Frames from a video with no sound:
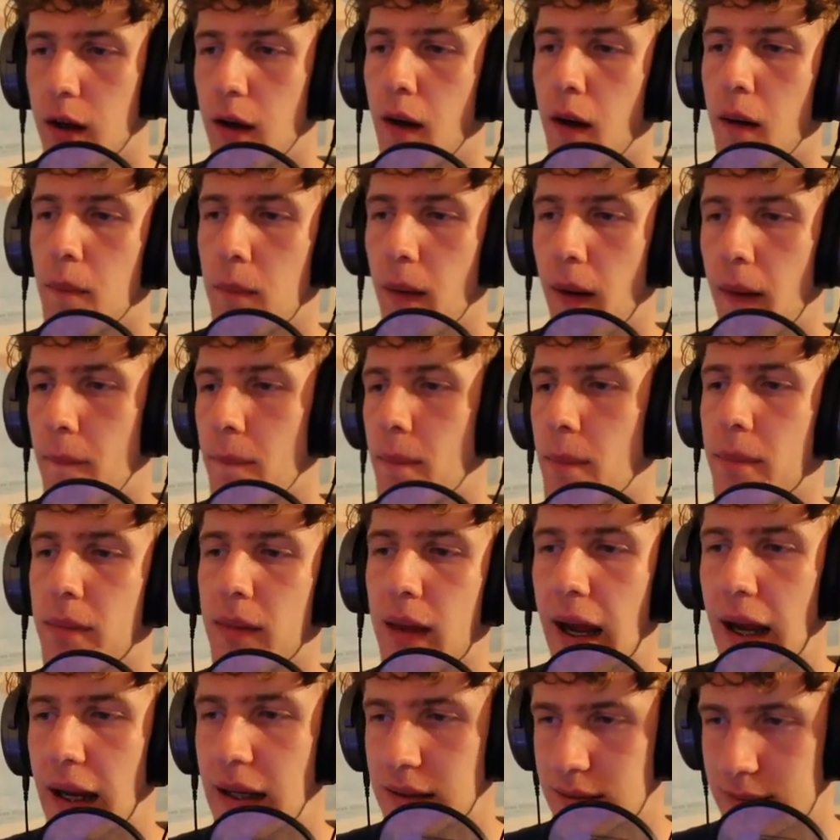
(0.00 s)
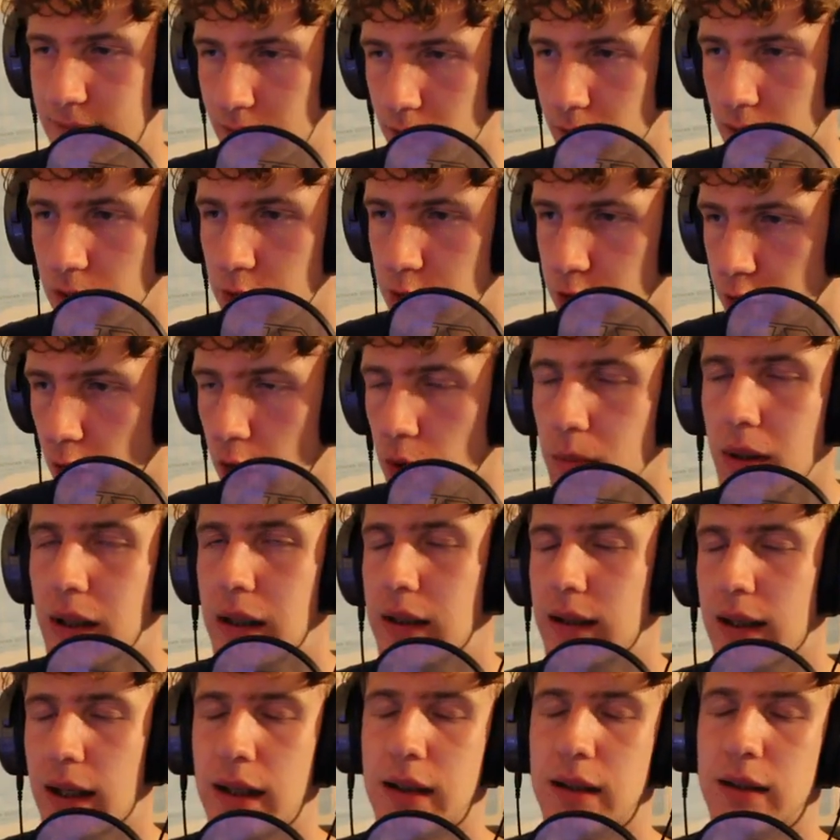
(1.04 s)
but it started so many
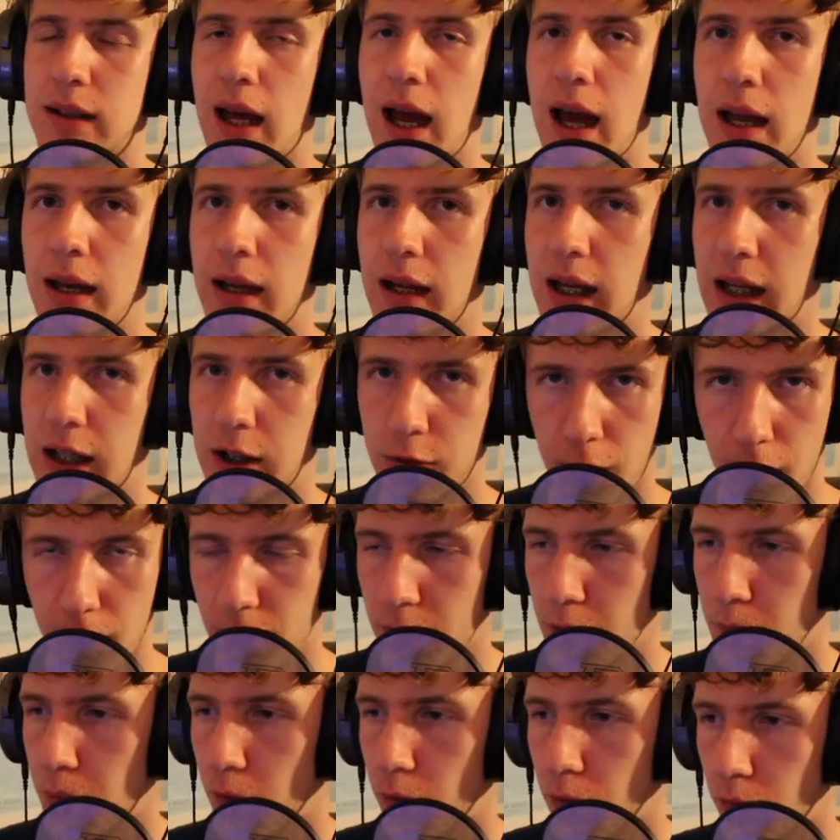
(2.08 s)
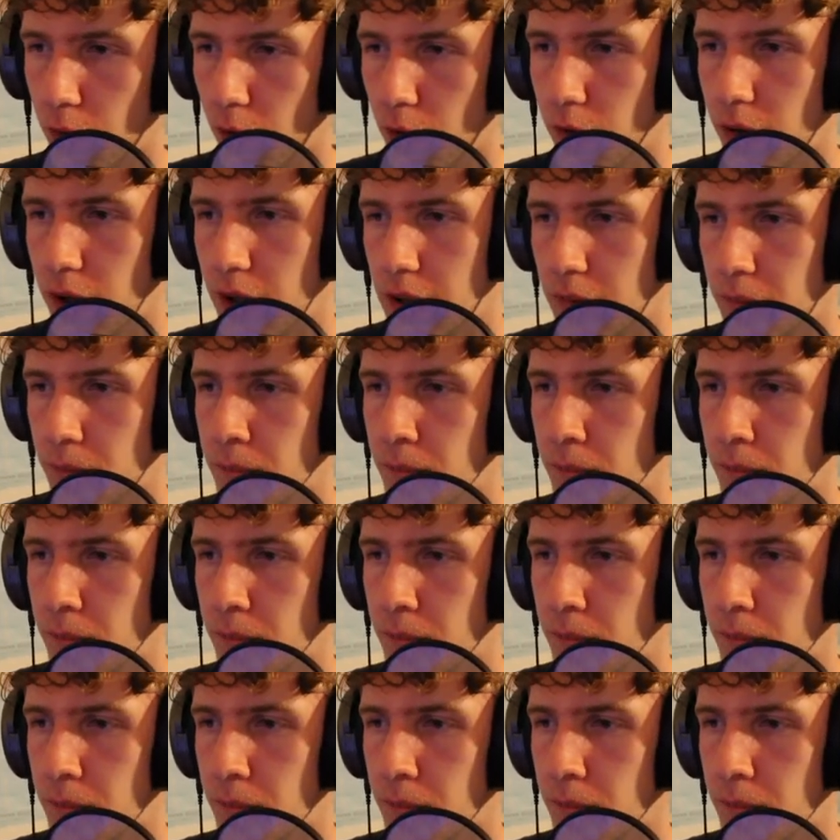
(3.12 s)
things and it got the ball rolling.